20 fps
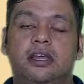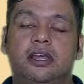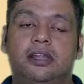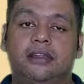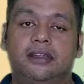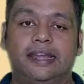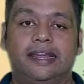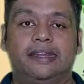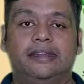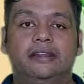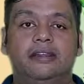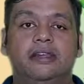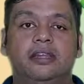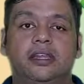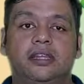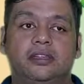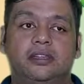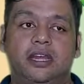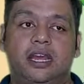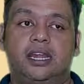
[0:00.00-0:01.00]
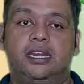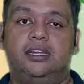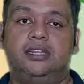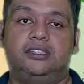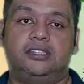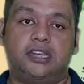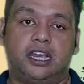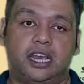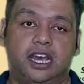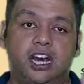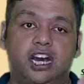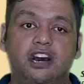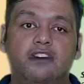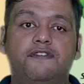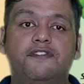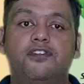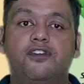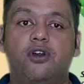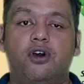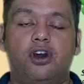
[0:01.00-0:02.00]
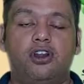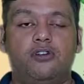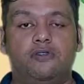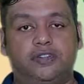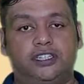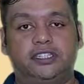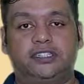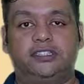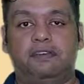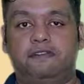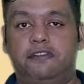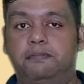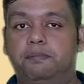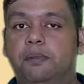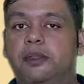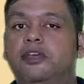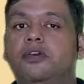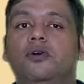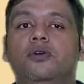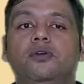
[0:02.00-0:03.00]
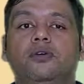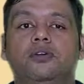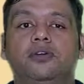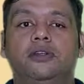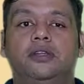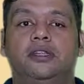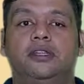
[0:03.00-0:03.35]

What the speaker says: Then there is a curved rod, which is the vibrio.